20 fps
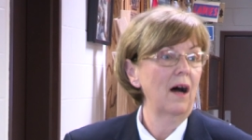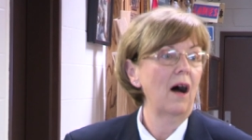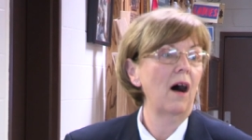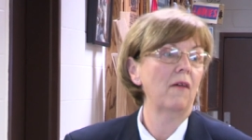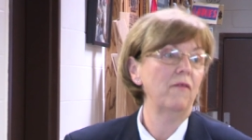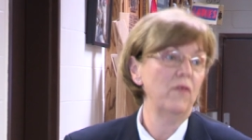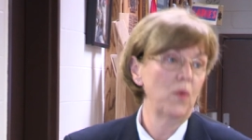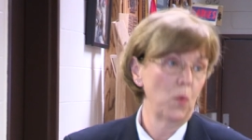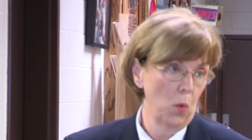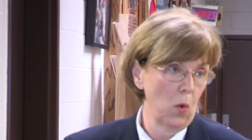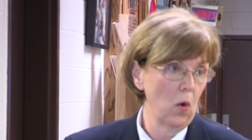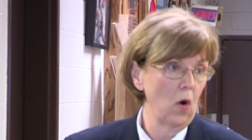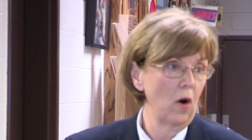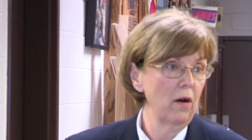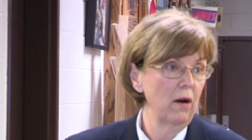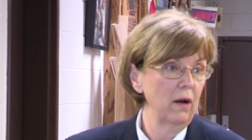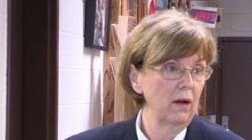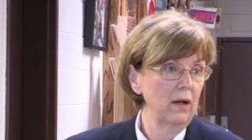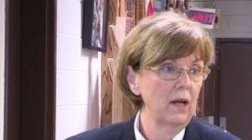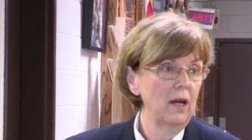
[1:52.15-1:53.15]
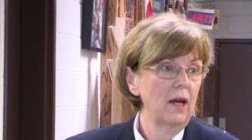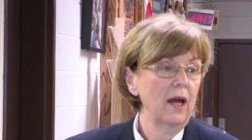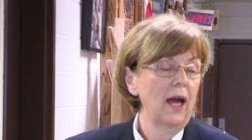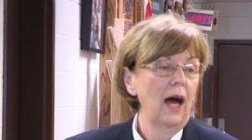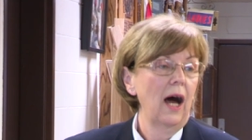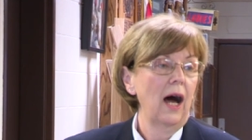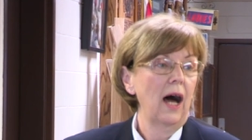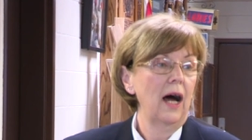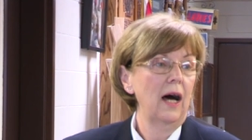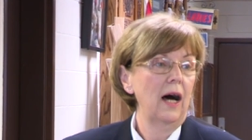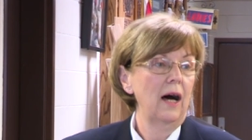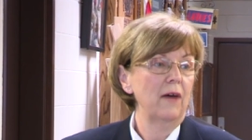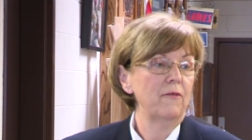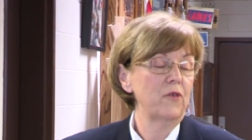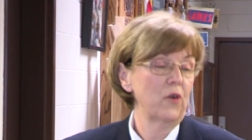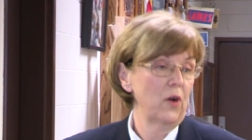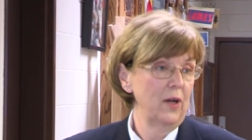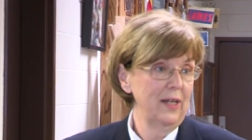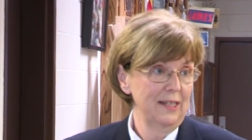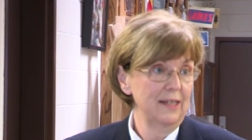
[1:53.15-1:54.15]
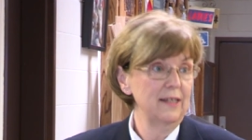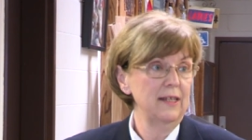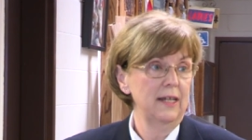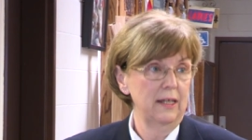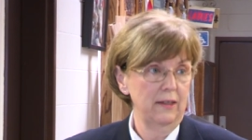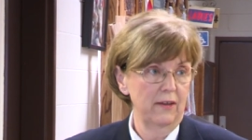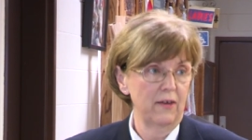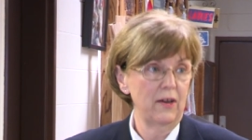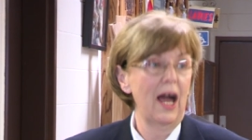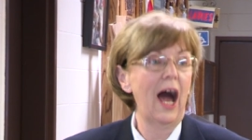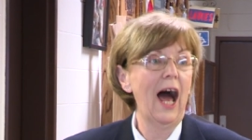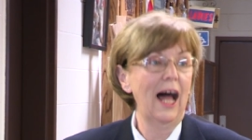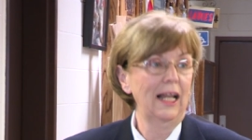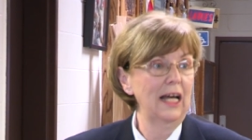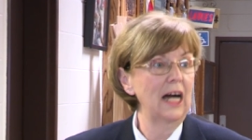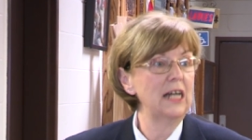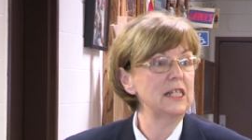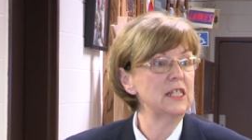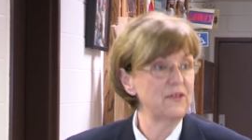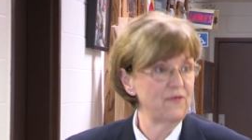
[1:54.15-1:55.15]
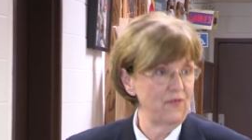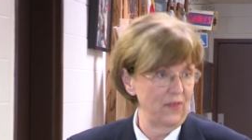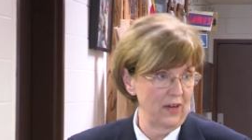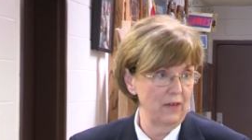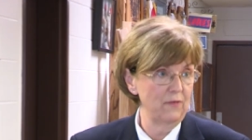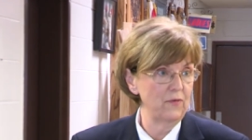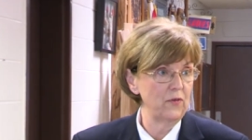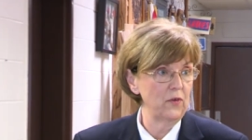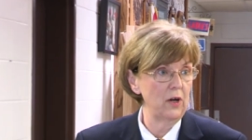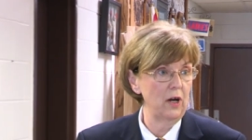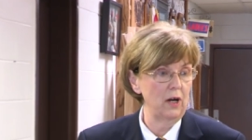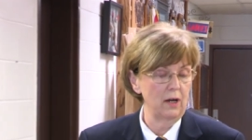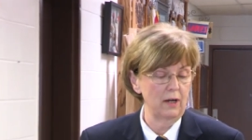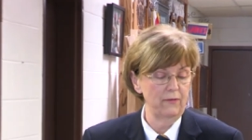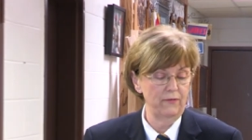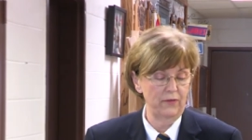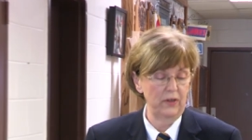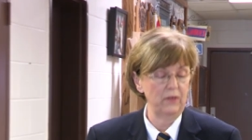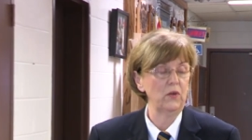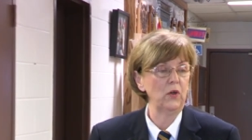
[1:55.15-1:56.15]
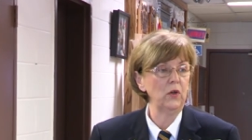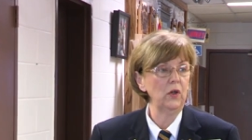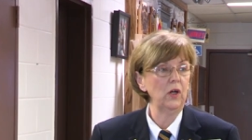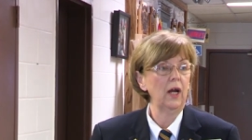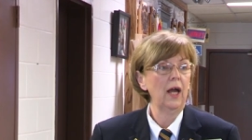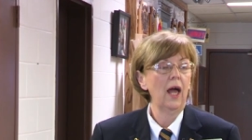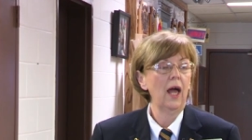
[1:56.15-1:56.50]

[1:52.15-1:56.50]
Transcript: of the war uh, for in, in the Allies' favor. Uh, favor.